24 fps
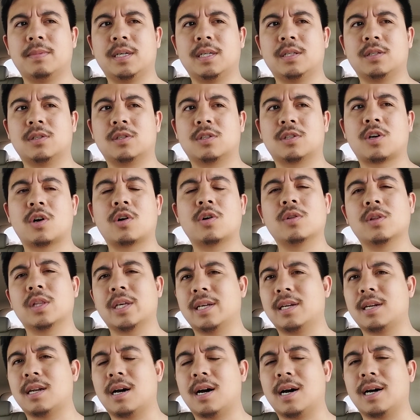is
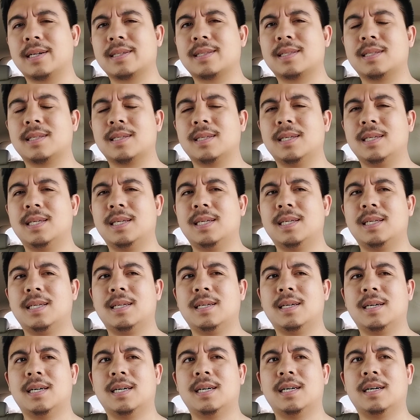certainly not
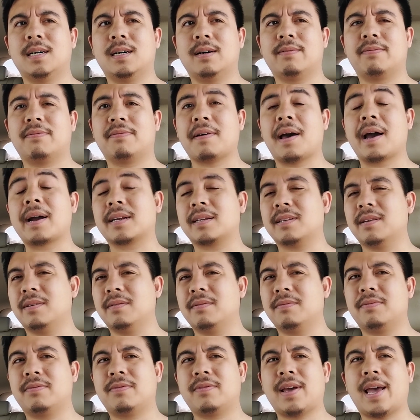
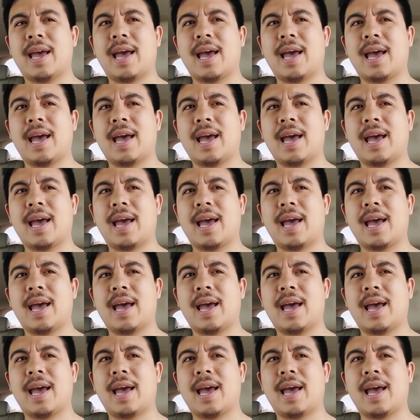effective.